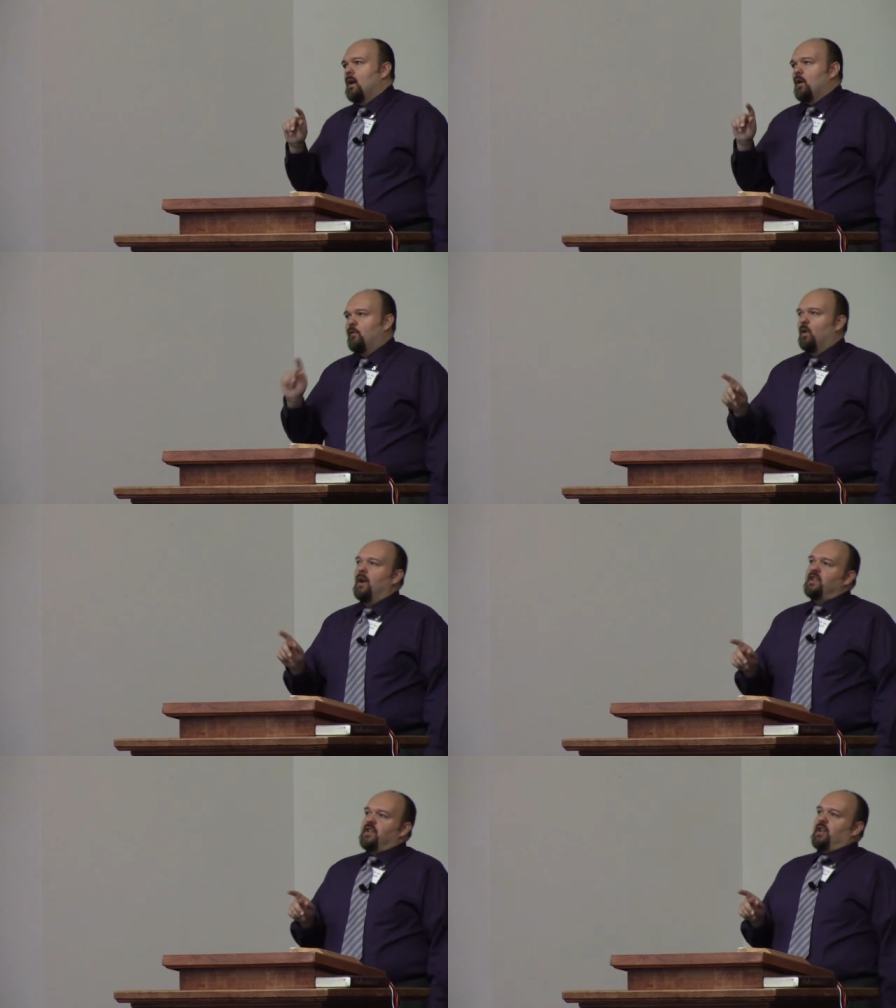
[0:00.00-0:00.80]
For
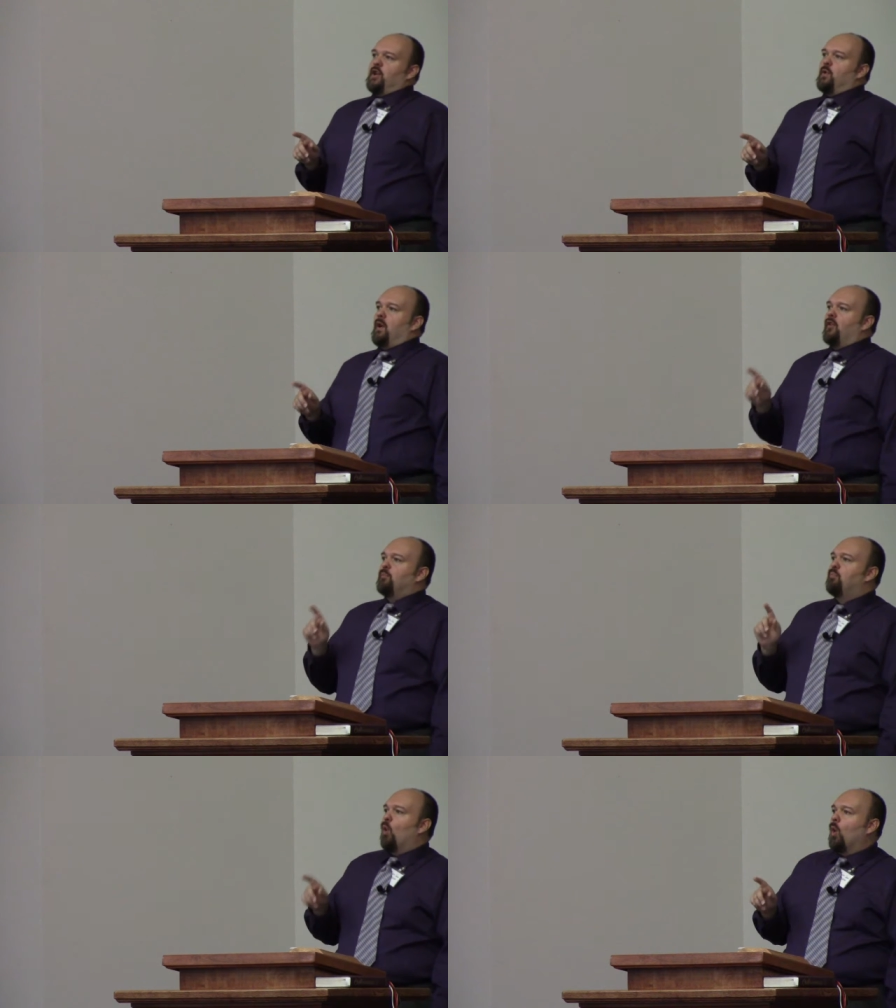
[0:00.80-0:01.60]
unto you is
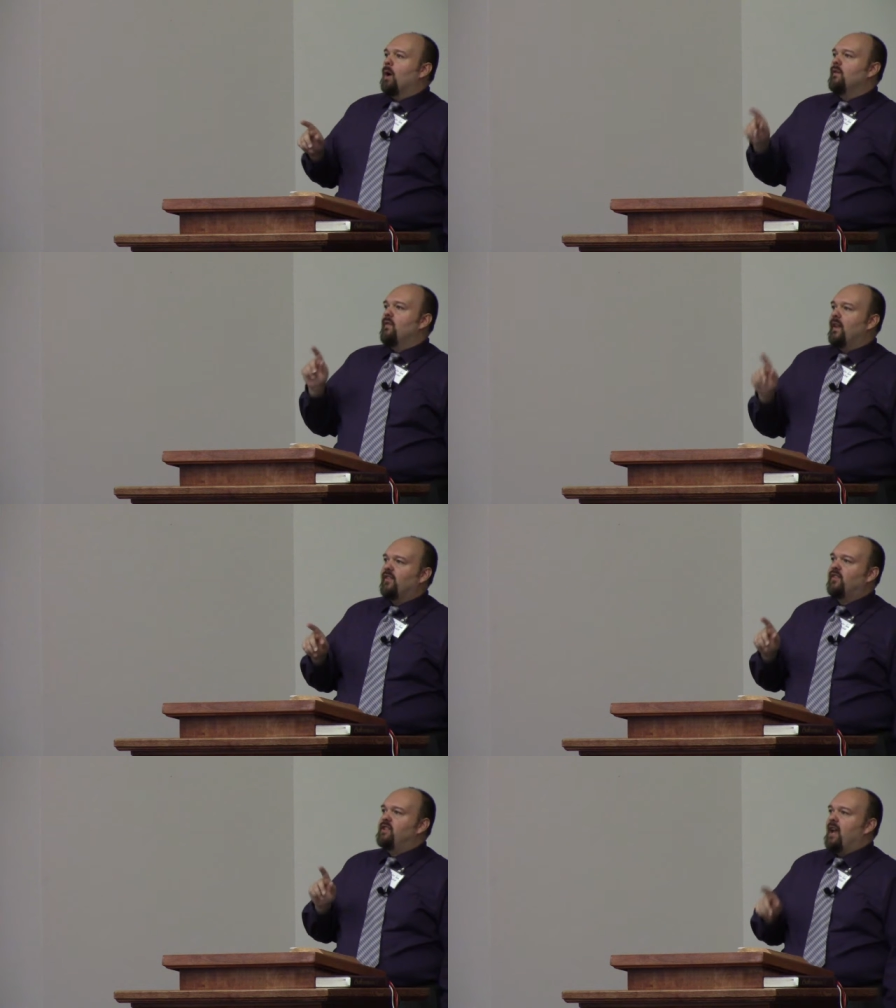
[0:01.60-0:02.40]
born
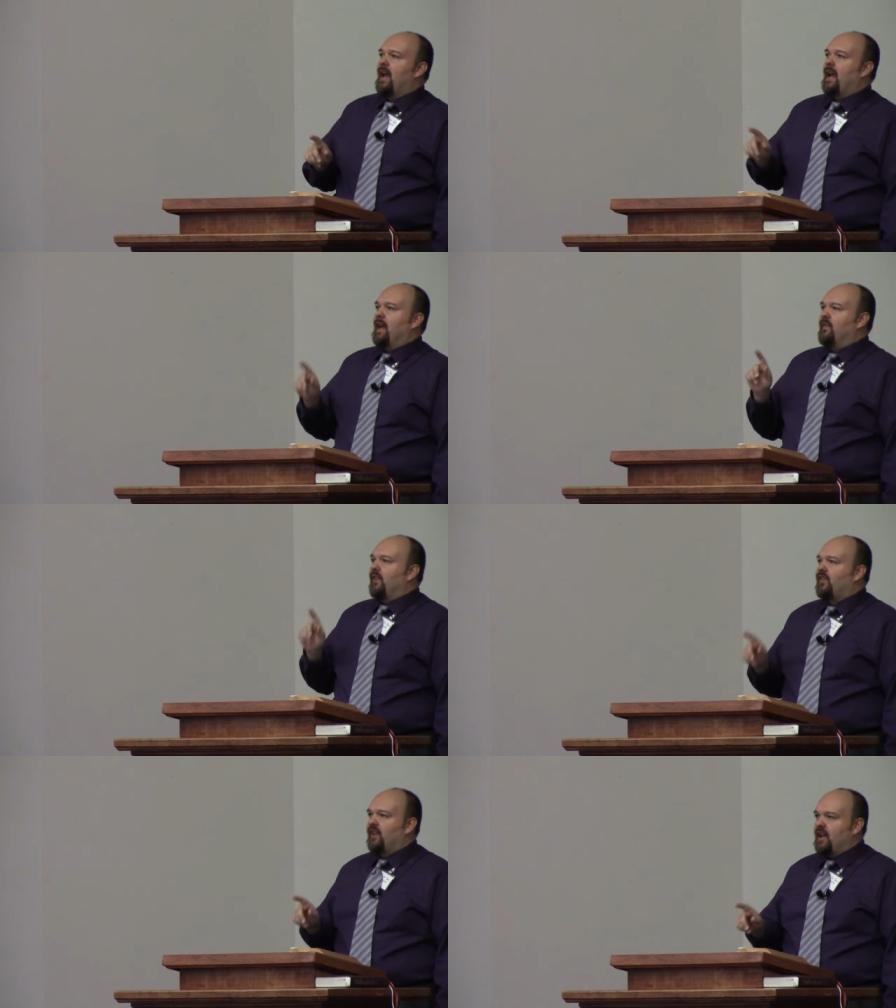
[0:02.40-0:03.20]
this day in the
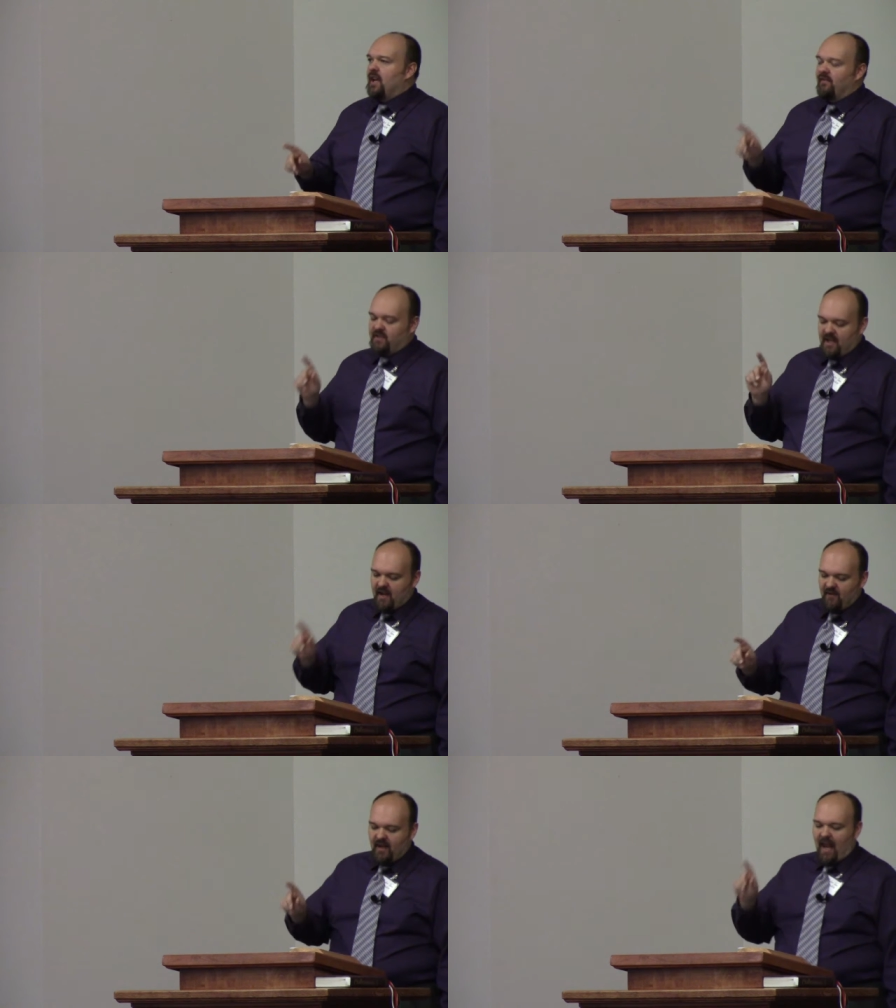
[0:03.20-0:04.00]
city of
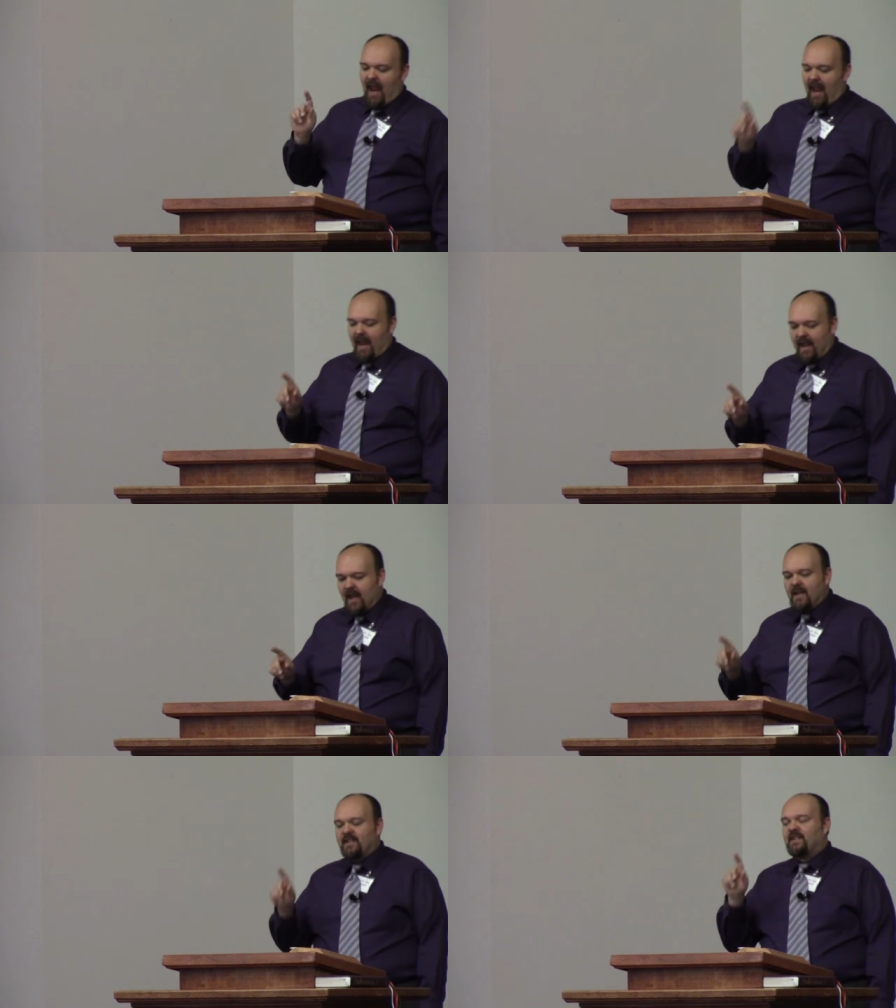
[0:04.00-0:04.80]
David
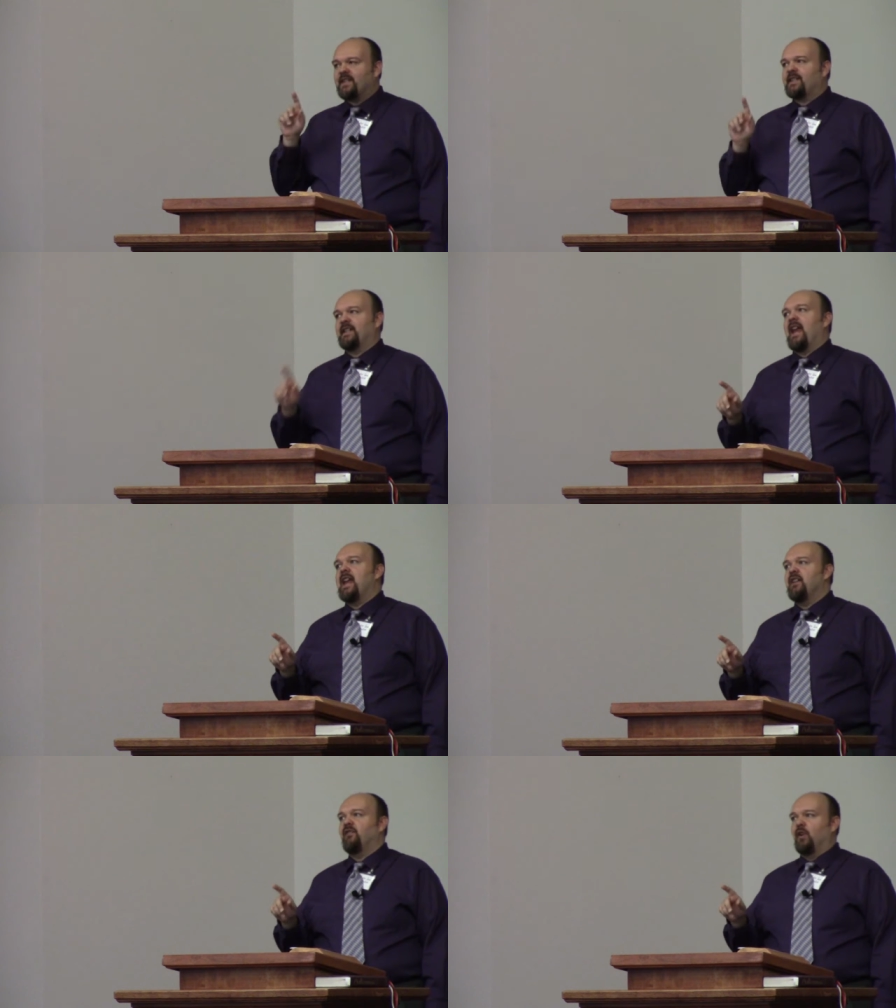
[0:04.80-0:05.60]
a
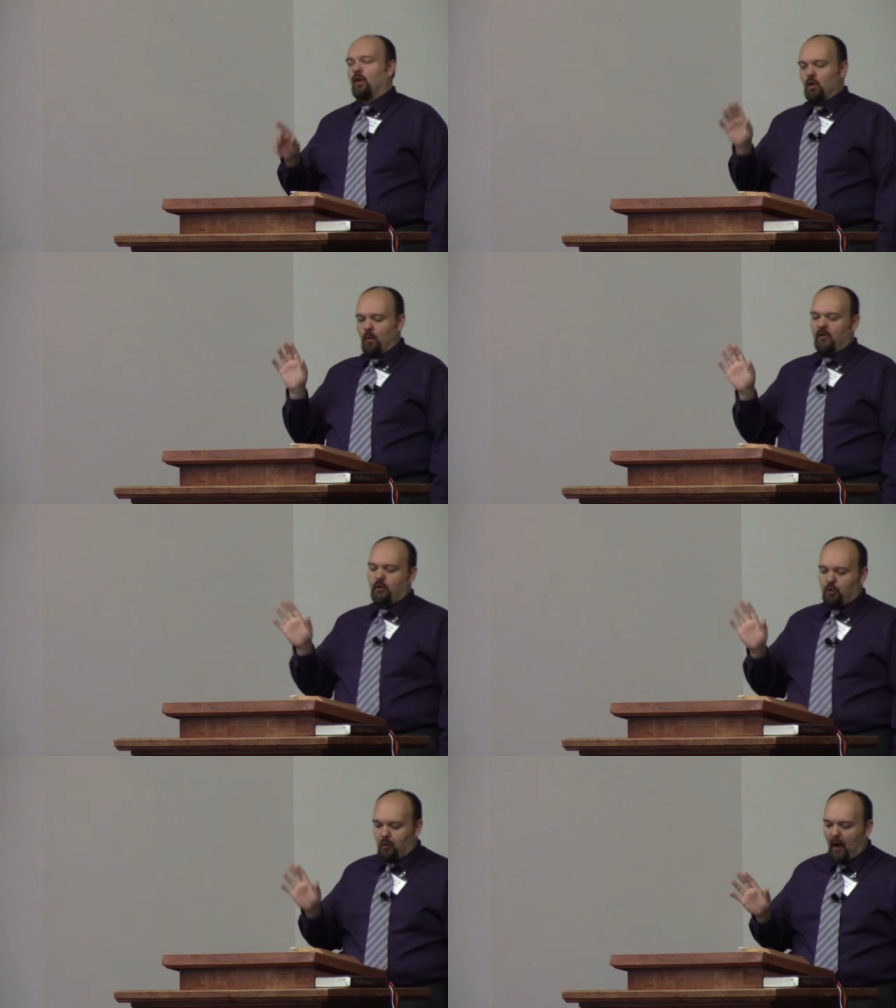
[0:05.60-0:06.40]
Savior, who is
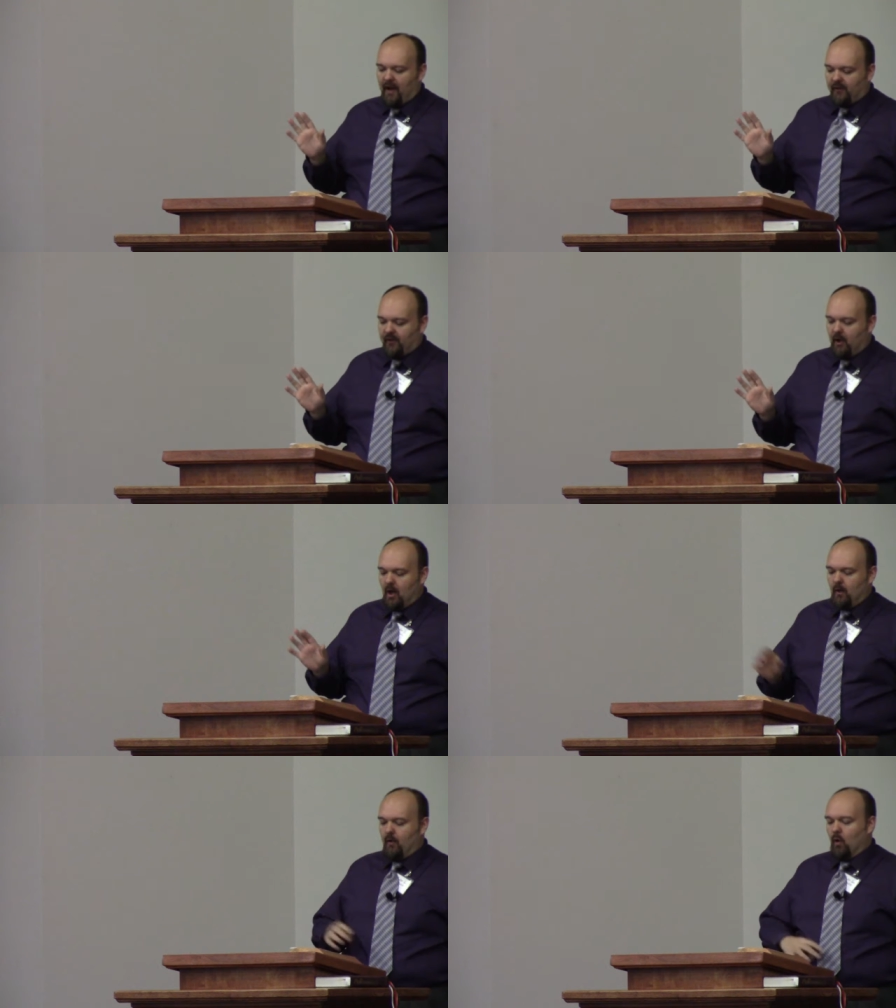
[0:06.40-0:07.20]
Christ
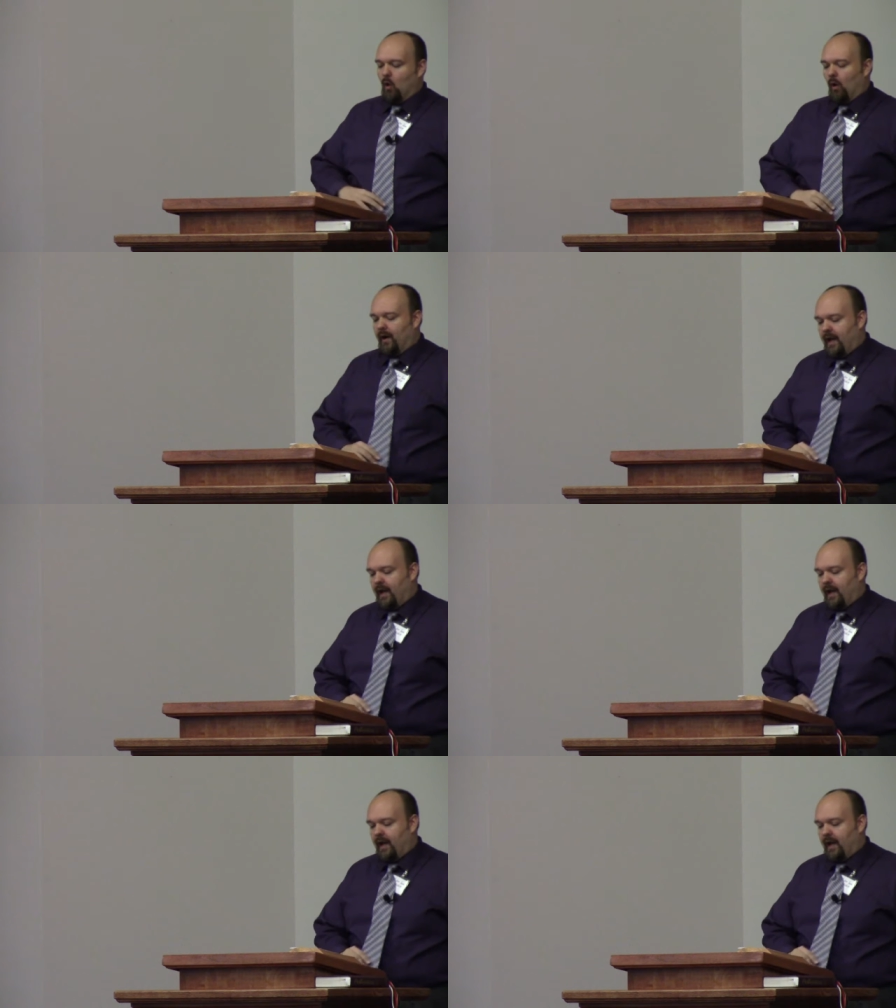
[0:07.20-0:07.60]
the Lord.